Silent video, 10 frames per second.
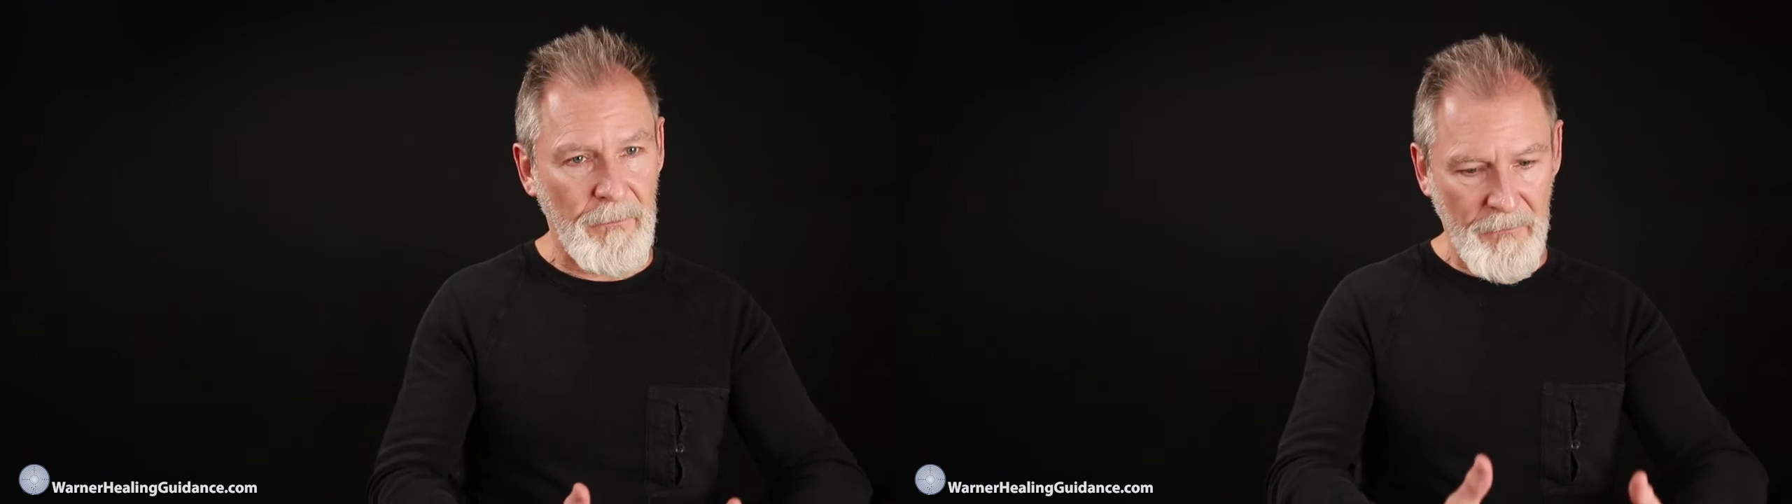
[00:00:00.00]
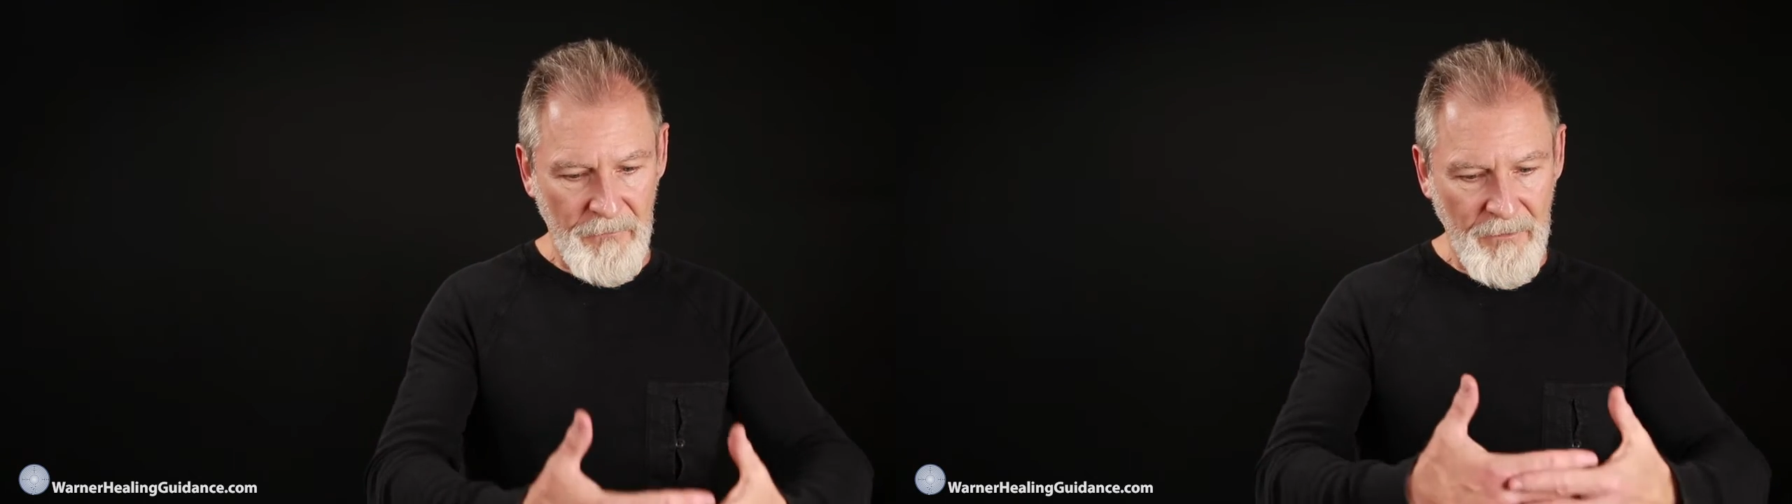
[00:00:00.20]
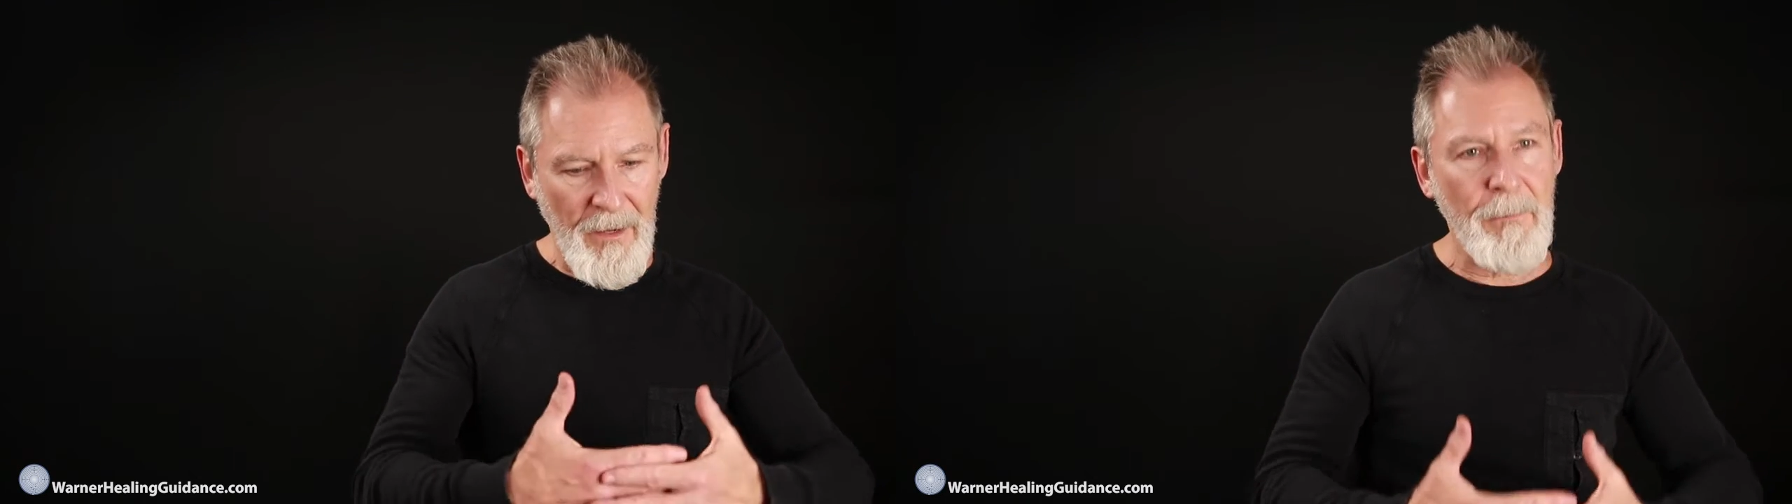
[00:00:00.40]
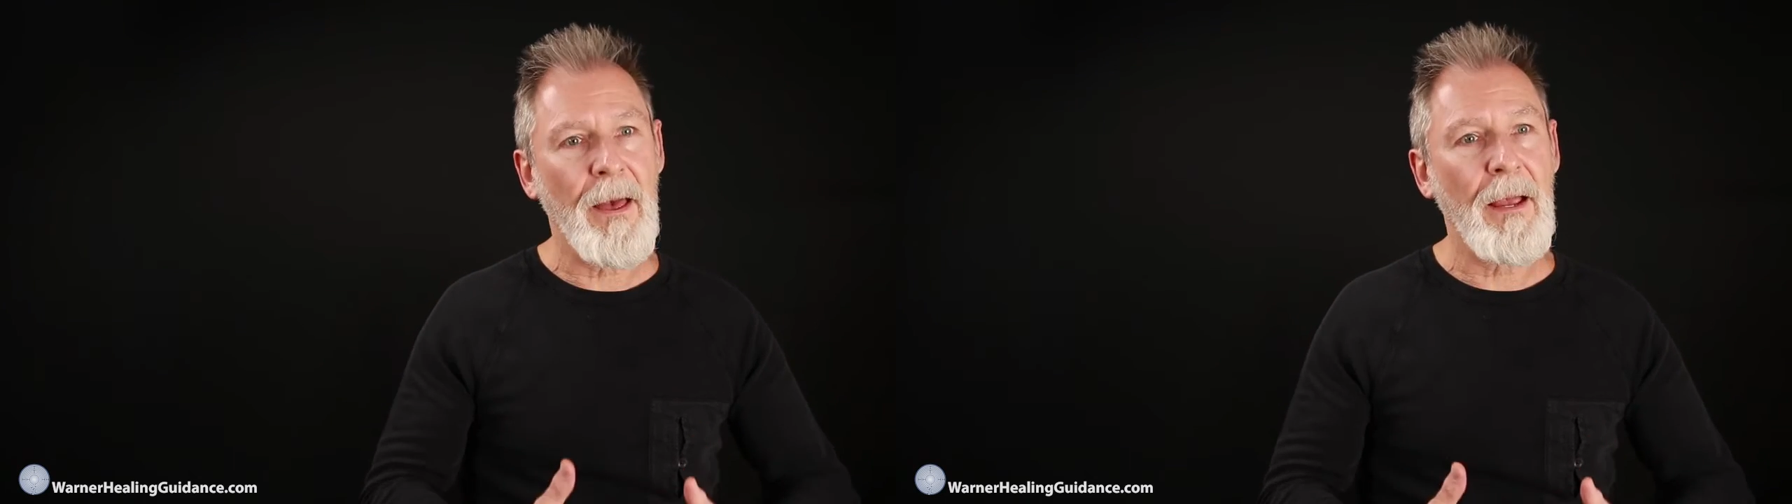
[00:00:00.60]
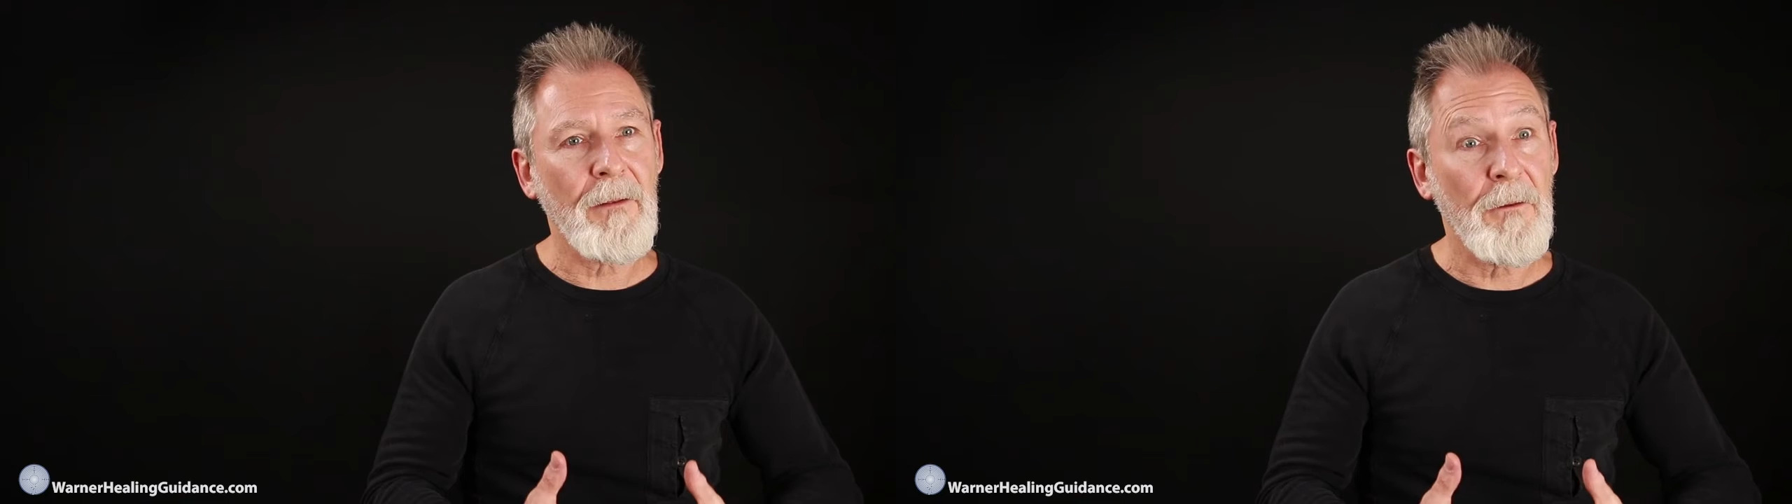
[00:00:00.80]
Sitting
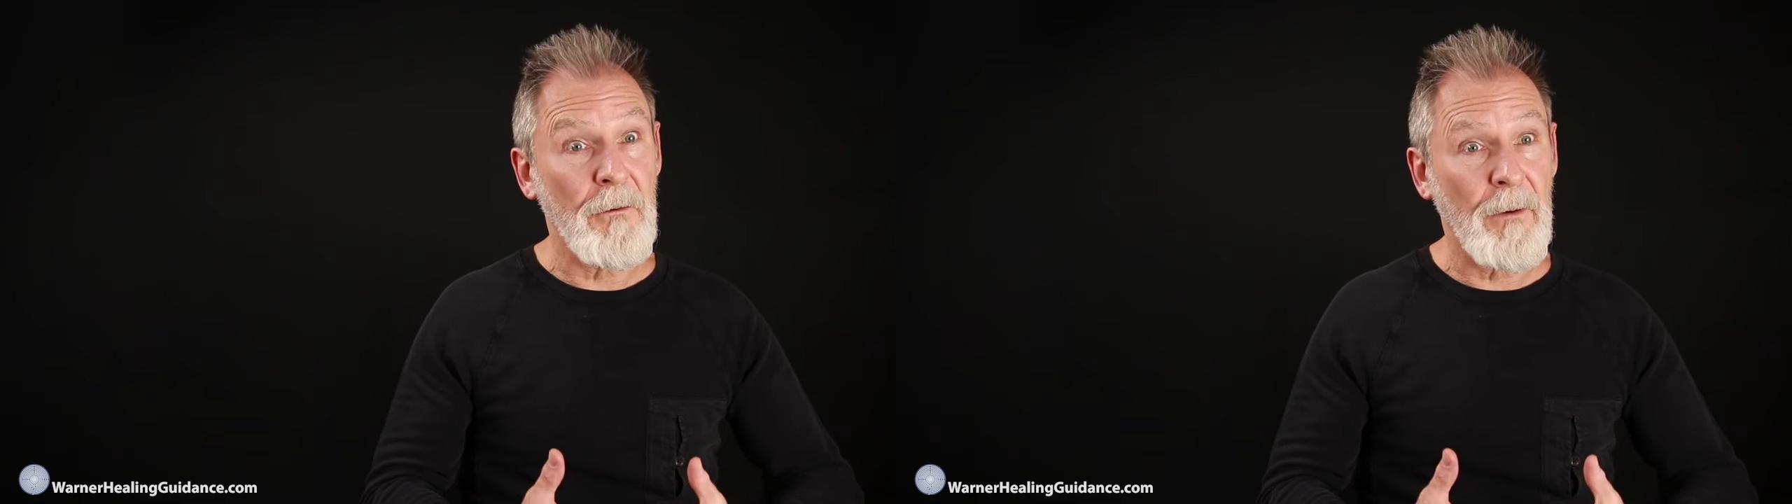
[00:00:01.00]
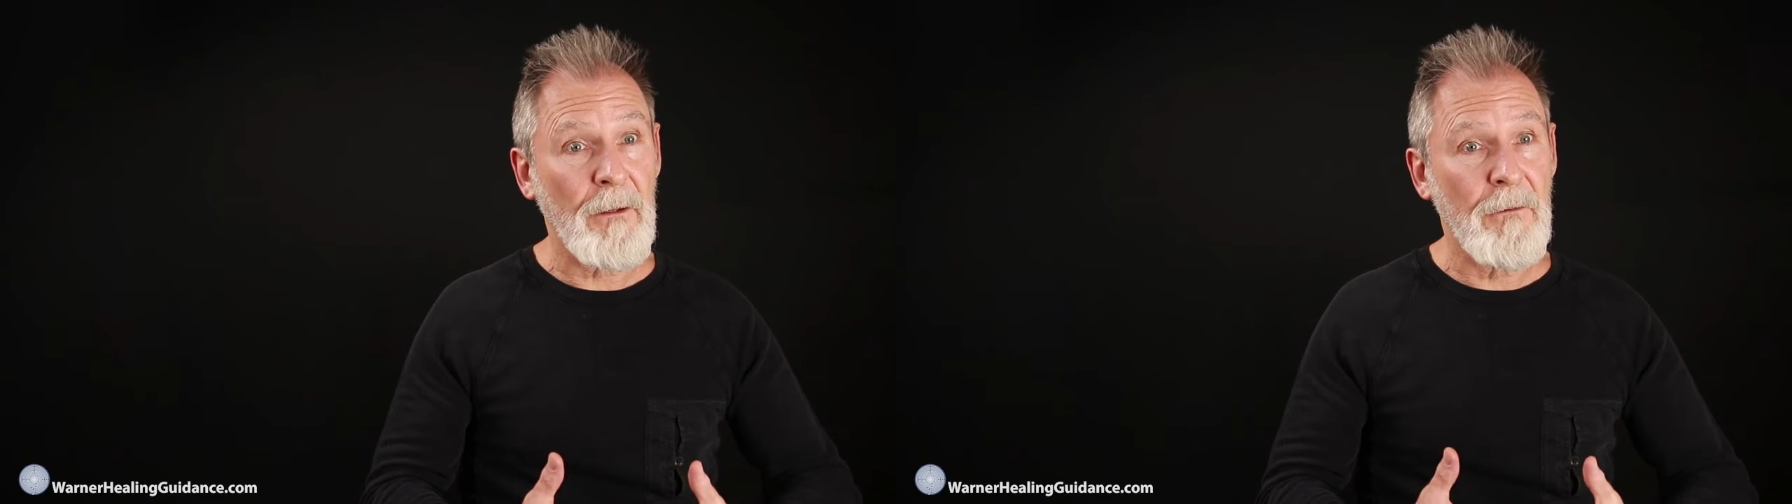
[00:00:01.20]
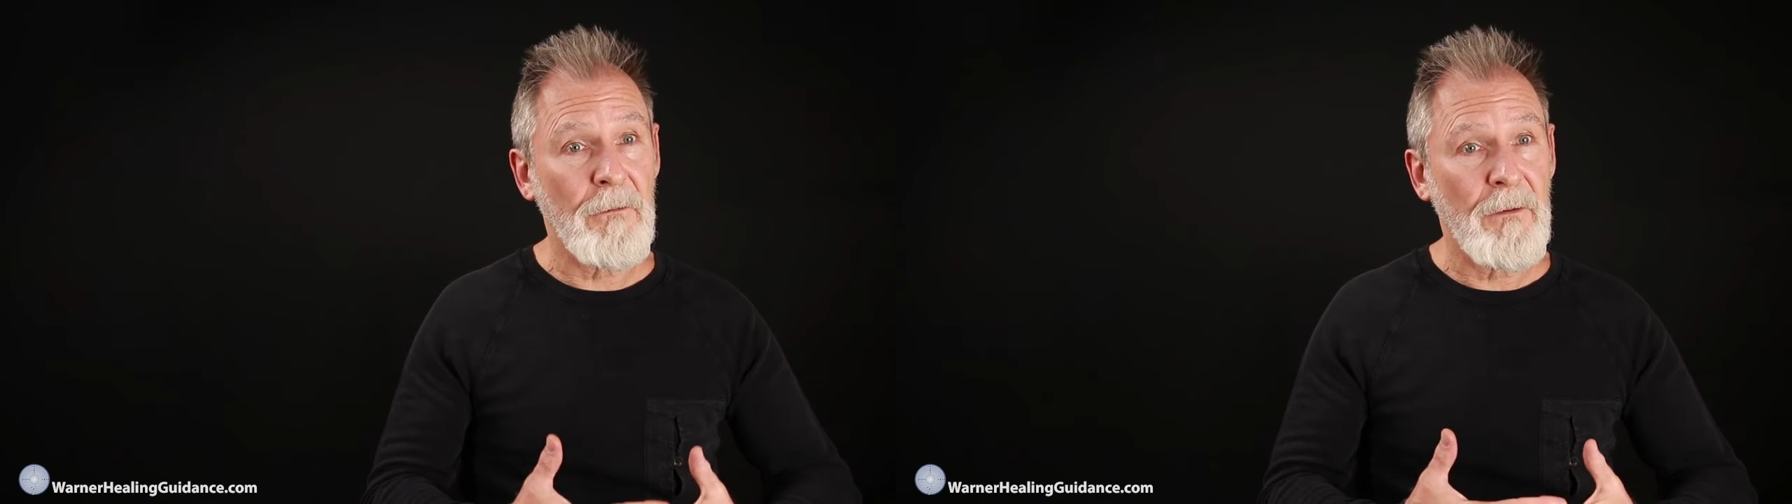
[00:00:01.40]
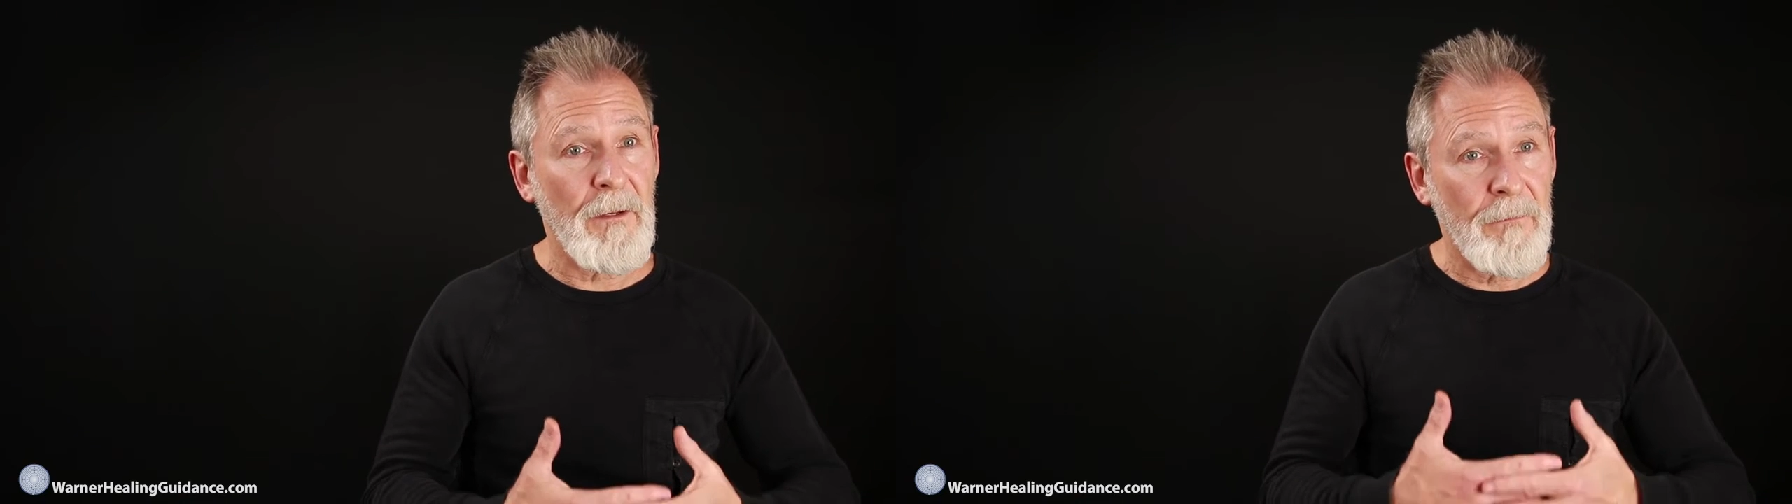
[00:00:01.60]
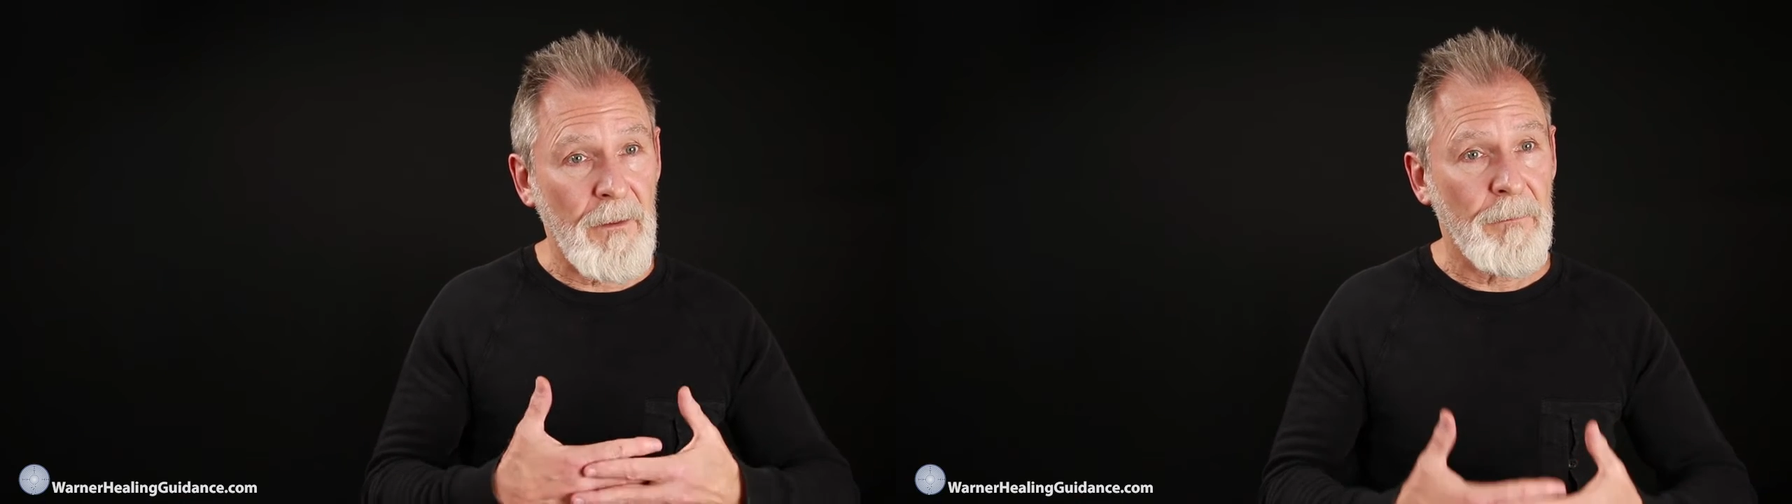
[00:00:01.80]
back in the director's seat
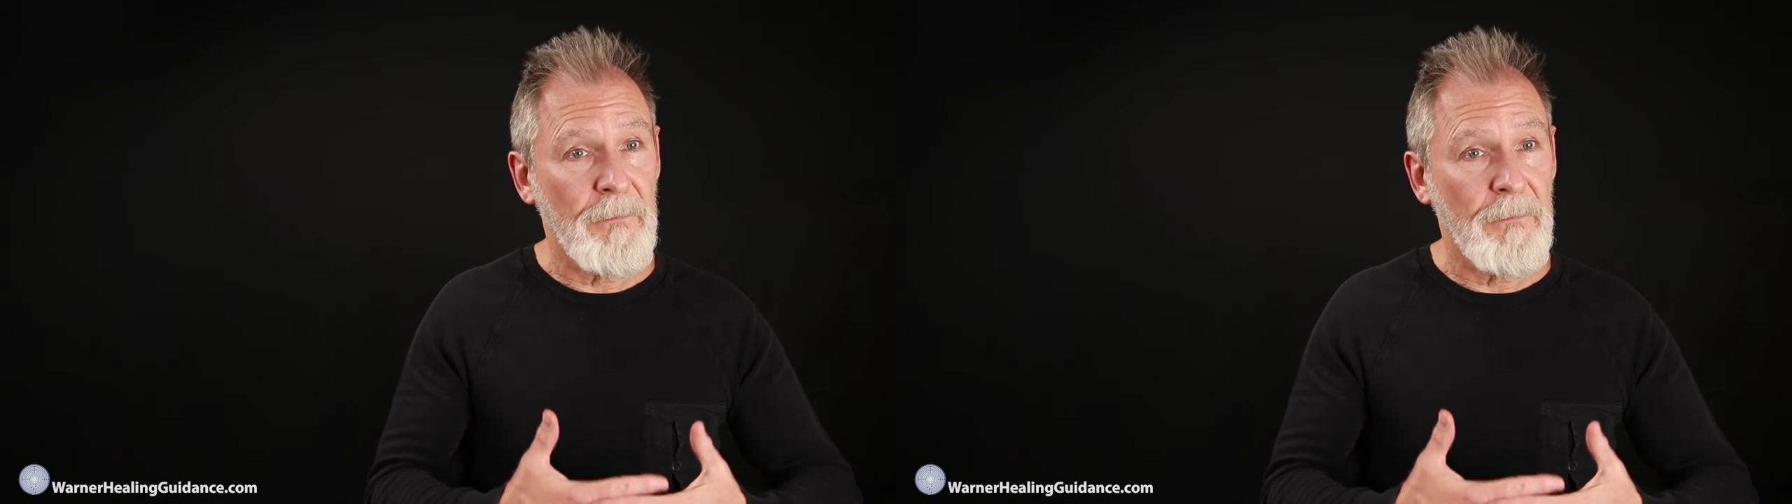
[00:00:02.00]
of